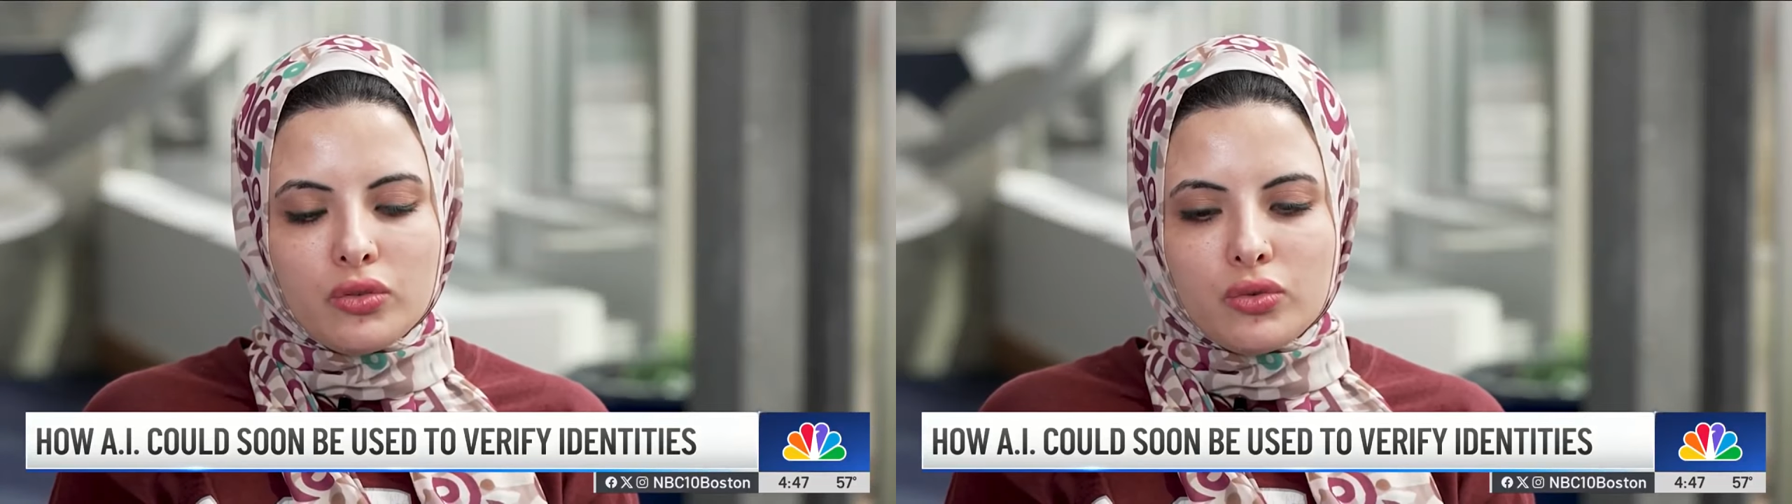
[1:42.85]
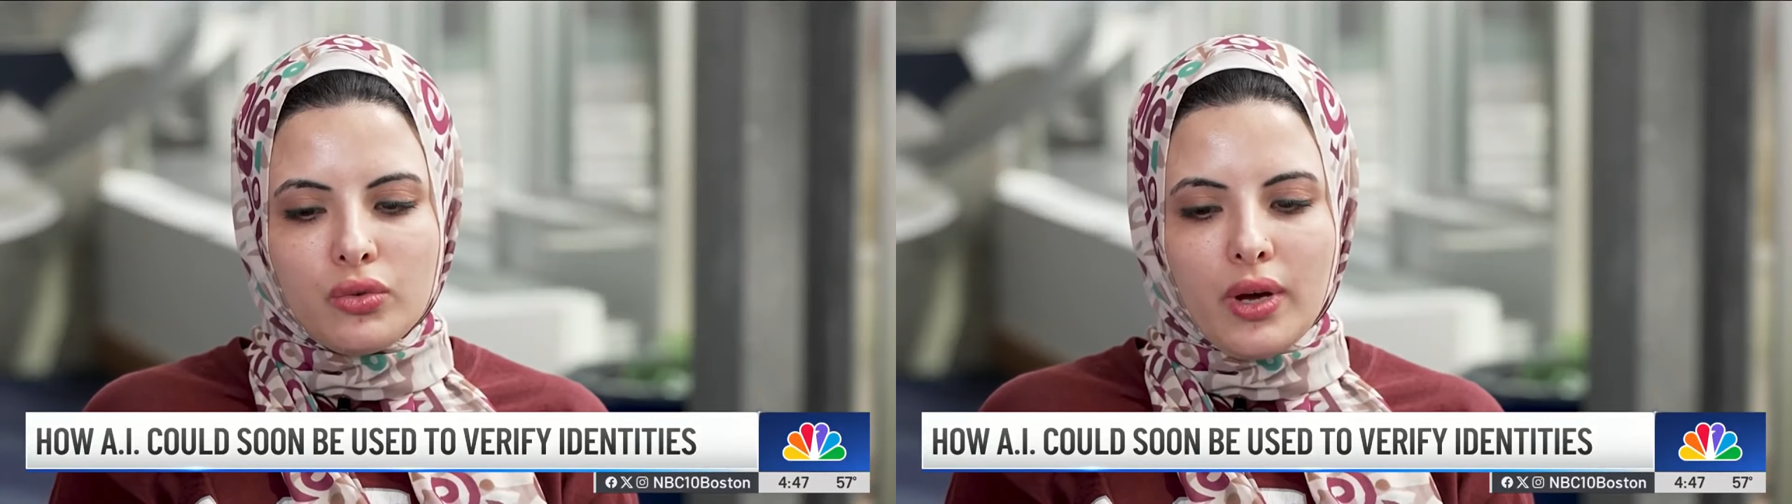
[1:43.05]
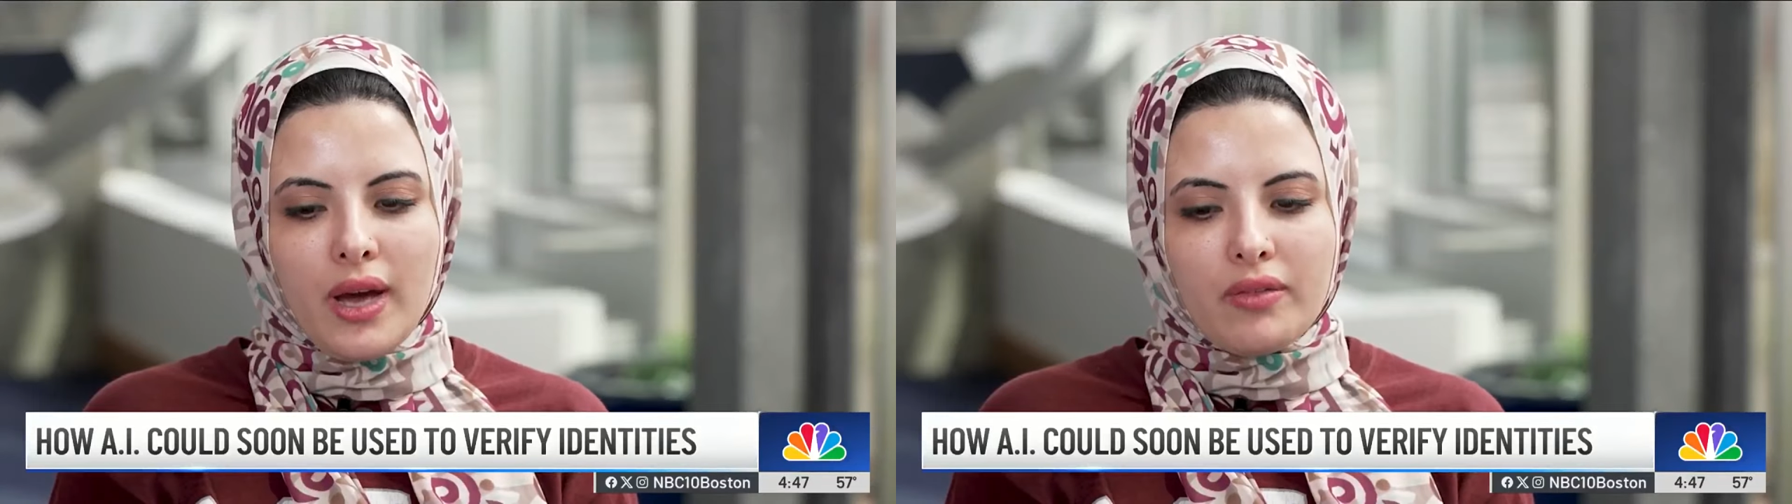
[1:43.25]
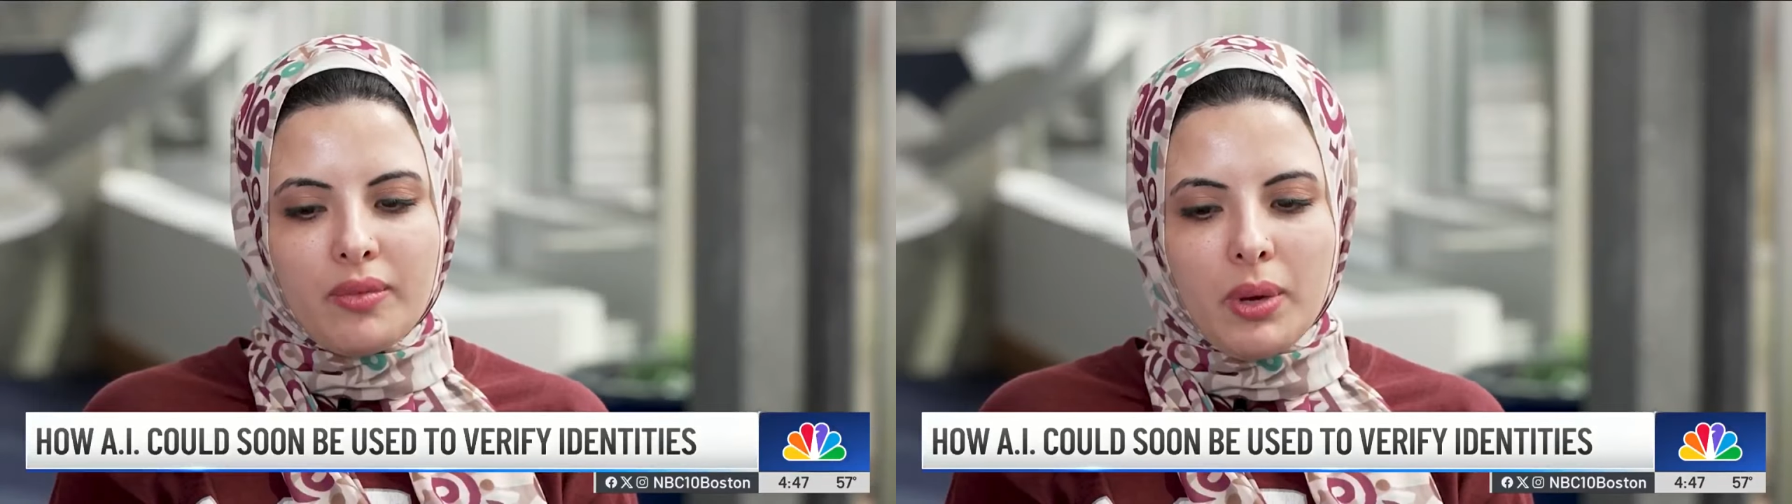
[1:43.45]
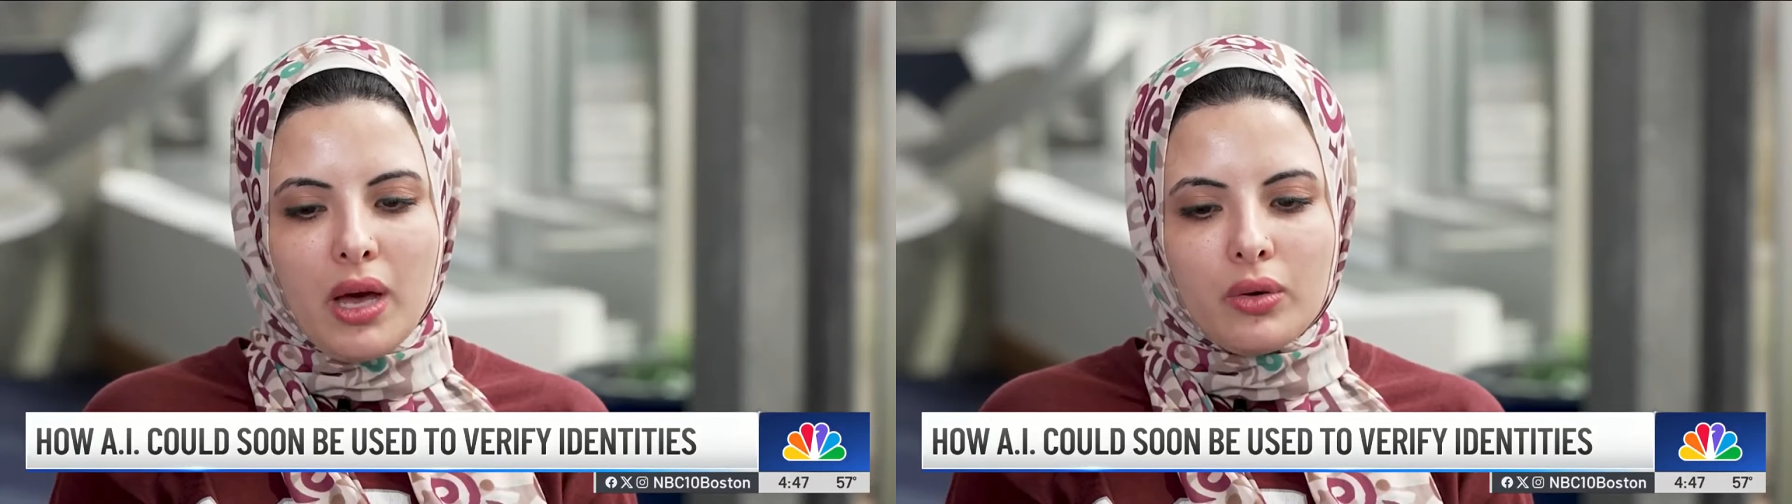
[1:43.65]
to have the
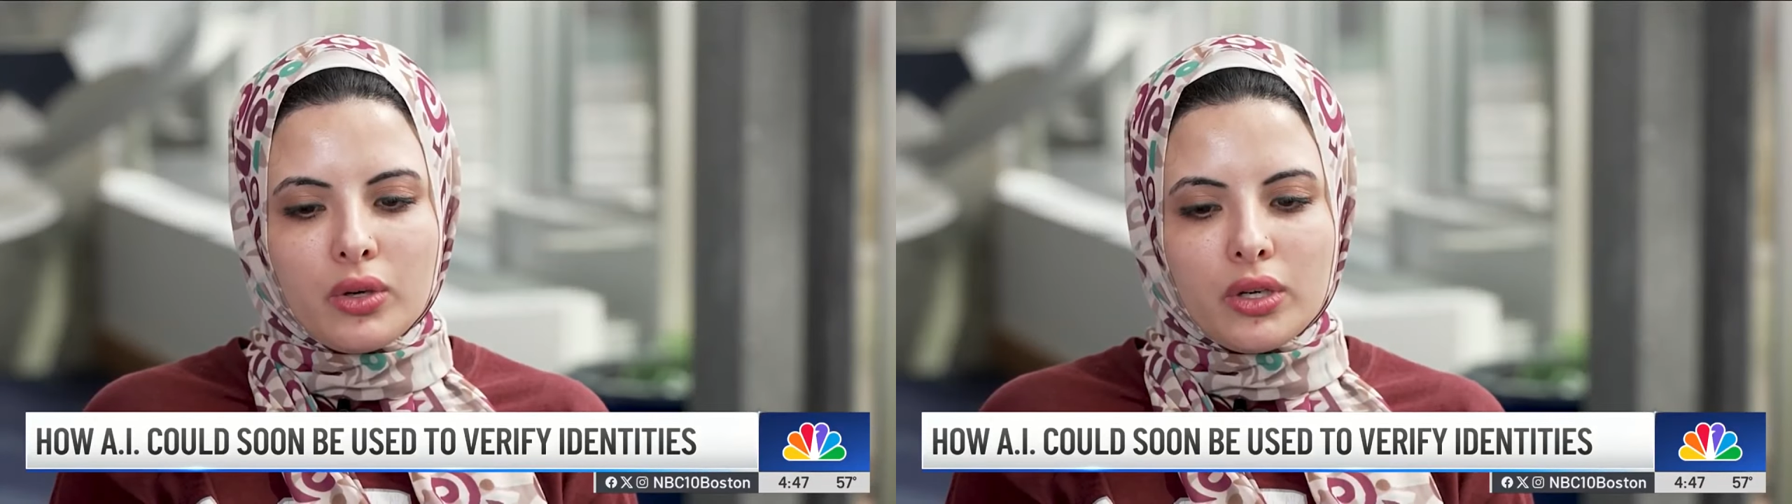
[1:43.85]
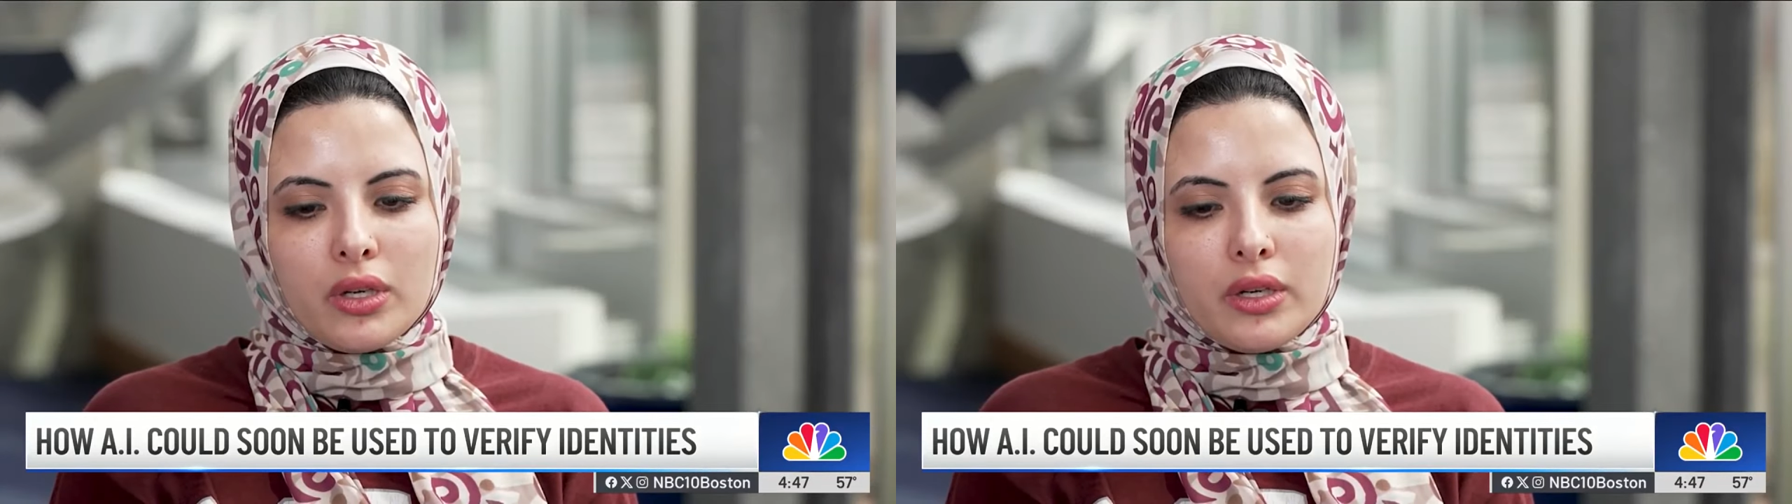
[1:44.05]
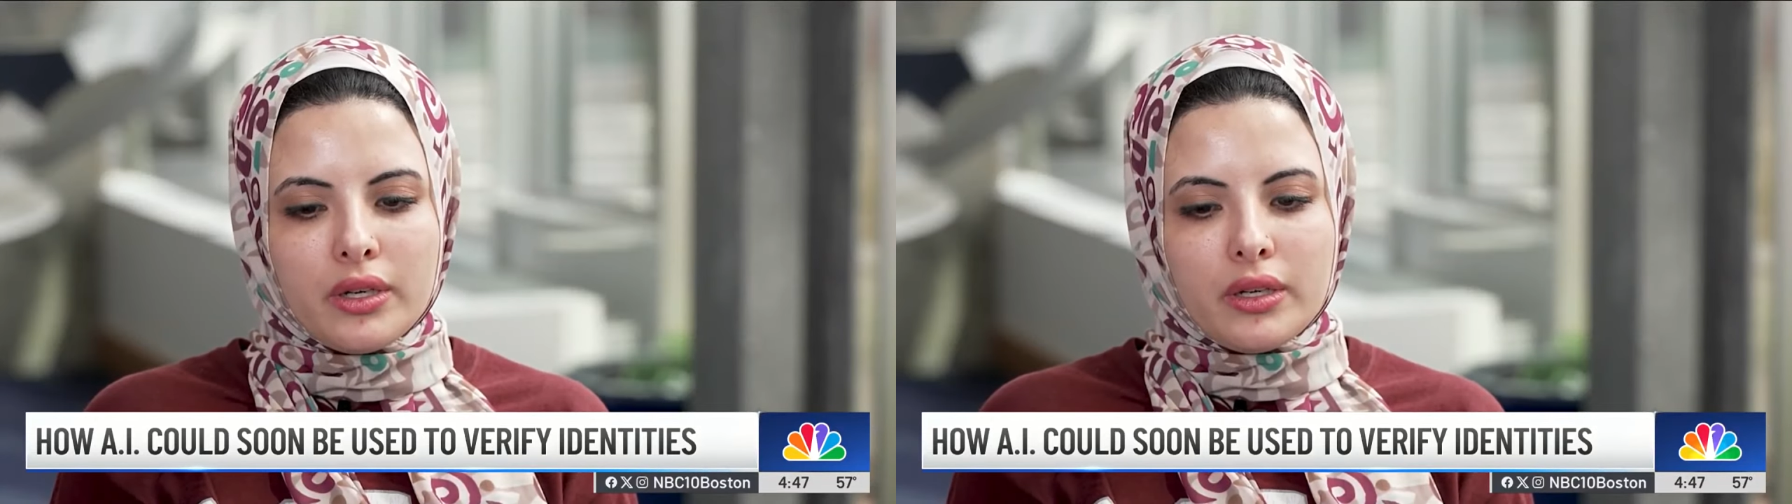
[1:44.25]
power